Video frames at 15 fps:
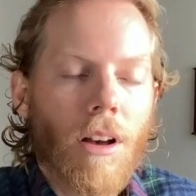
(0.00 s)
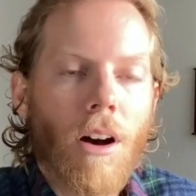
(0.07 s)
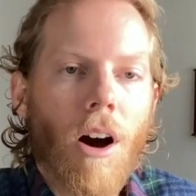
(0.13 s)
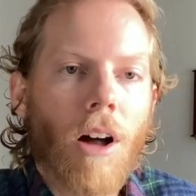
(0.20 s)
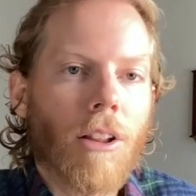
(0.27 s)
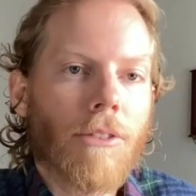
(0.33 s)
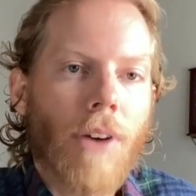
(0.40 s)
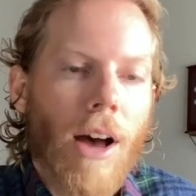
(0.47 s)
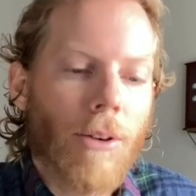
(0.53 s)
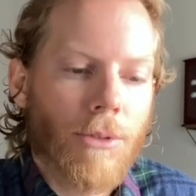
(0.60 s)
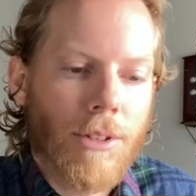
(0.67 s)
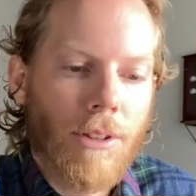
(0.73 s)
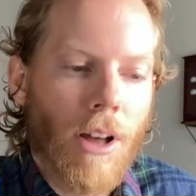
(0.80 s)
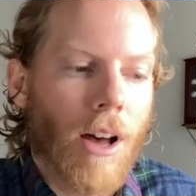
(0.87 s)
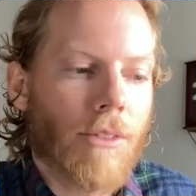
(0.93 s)
All of Howells'
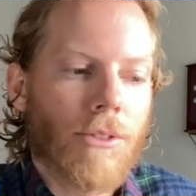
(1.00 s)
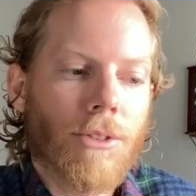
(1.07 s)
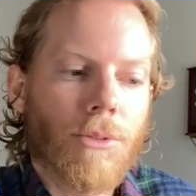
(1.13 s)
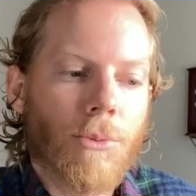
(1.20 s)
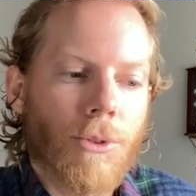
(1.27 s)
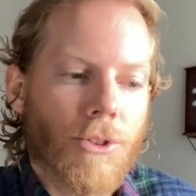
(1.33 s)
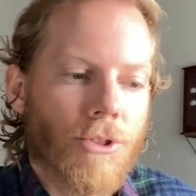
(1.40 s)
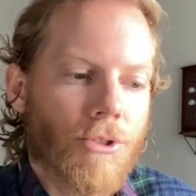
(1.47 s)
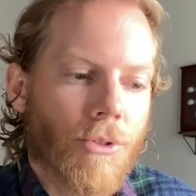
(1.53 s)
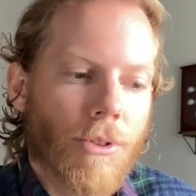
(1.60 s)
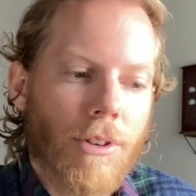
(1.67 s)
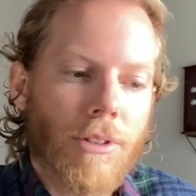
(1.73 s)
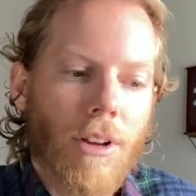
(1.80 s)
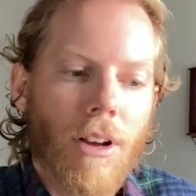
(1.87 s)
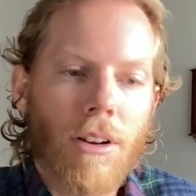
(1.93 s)
novels were
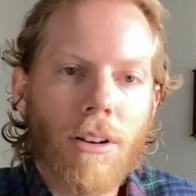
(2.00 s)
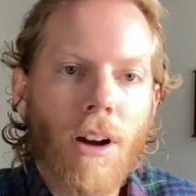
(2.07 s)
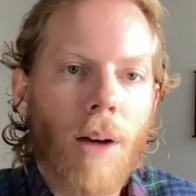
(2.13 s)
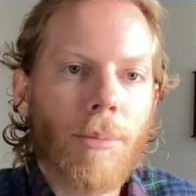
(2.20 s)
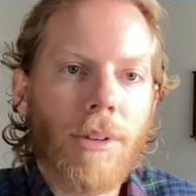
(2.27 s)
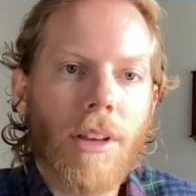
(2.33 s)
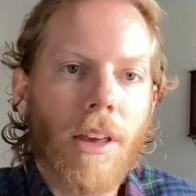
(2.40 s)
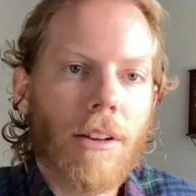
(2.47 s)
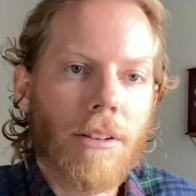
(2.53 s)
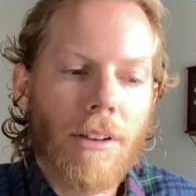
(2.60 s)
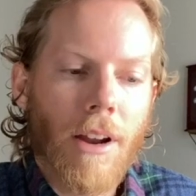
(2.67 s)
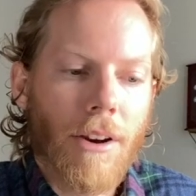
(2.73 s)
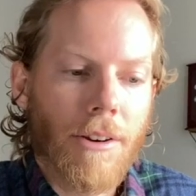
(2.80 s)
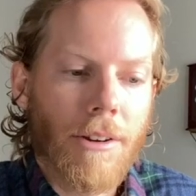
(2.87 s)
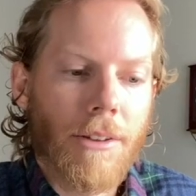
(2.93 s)
short, uncomplicated
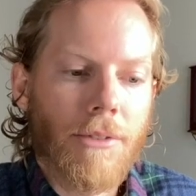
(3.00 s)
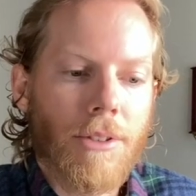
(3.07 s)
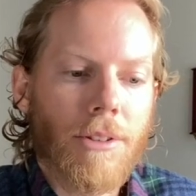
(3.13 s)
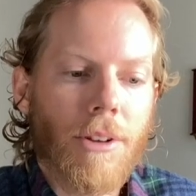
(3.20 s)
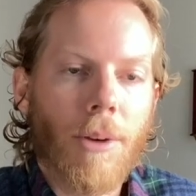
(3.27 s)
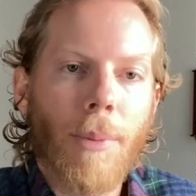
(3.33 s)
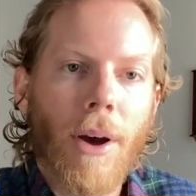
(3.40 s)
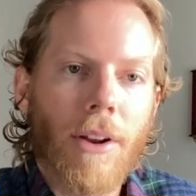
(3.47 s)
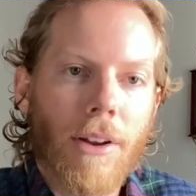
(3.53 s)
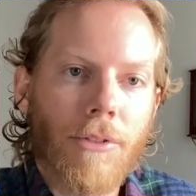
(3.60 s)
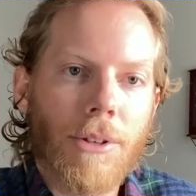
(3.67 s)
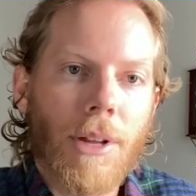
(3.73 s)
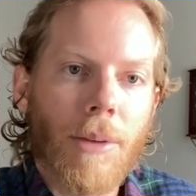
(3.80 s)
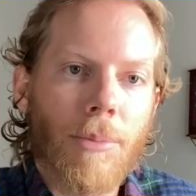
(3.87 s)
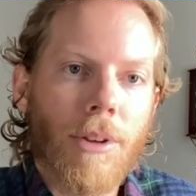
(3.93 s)
narratives about
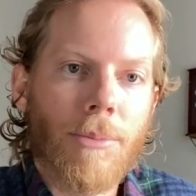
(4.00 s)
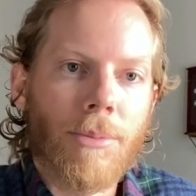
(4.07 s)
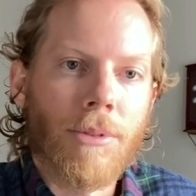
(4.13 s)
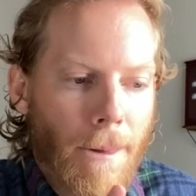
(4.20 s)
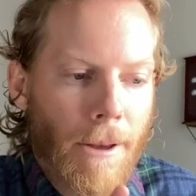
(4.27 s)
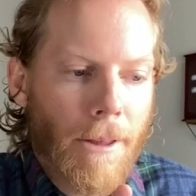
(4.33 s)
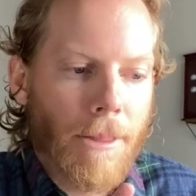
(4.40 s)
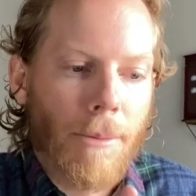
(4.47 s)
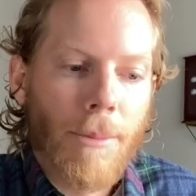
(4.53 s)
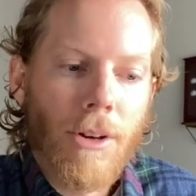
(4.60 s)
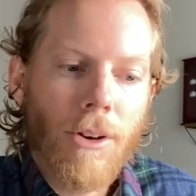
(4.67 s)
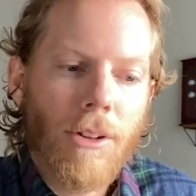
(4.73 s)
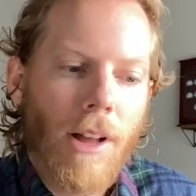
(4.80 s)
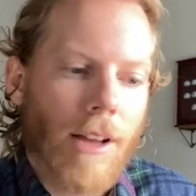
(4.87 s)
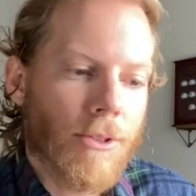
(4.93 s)
everyday people. The
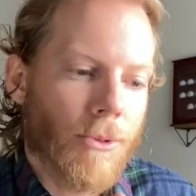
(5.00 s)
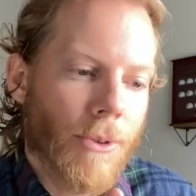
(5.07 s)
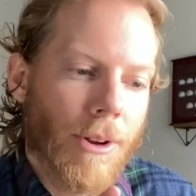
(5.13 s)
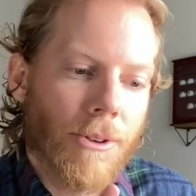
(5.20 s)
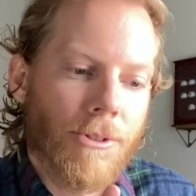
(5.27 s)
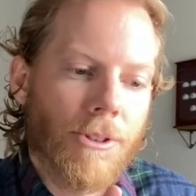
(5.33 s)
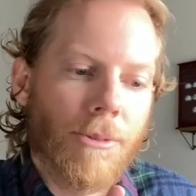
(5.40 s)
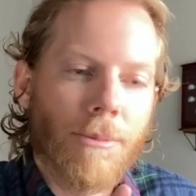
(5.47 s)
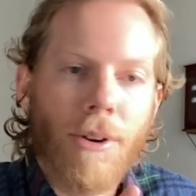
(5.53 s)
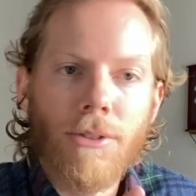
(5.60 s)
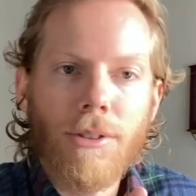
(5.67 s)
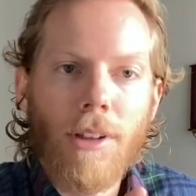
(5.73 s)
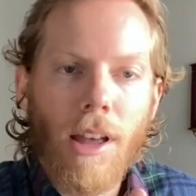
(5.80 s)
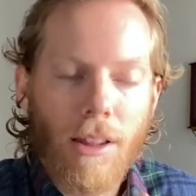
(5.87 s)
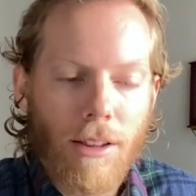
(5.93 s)
middle-class readership most
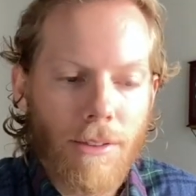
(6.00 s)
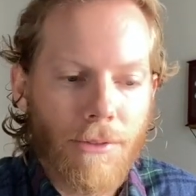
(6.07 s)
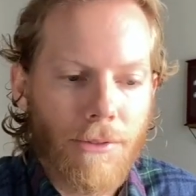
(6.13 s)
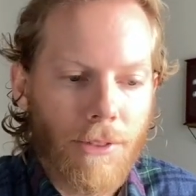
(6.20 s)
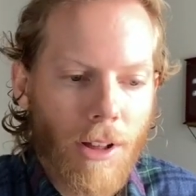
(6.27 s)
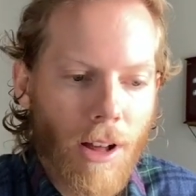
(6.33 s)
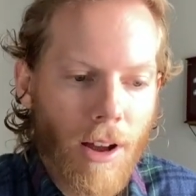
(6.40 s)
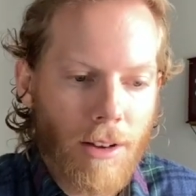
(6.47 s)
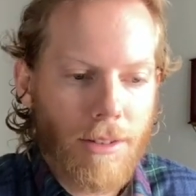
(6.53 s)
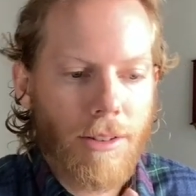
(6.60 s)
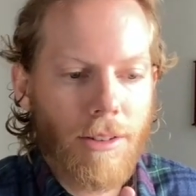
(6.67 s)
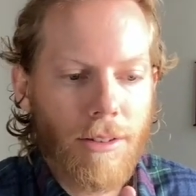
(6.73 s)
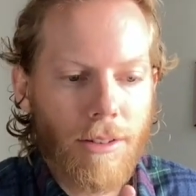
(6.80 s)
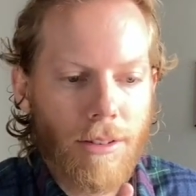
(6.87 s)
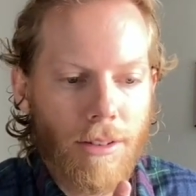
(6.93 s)
likely flocked
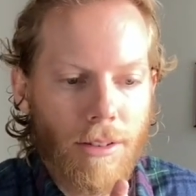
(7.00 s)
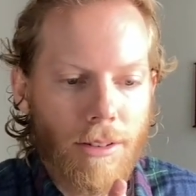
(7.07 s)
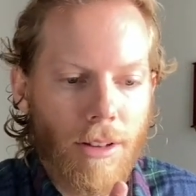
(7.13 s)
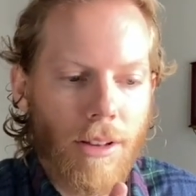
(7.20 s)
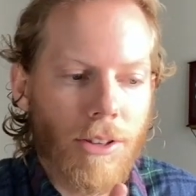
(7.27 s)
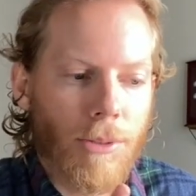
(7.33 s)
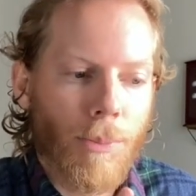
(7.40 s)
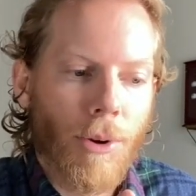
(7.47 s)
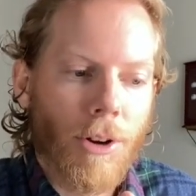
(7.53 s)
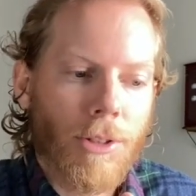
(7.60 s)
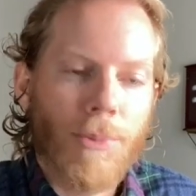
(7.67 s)
to his books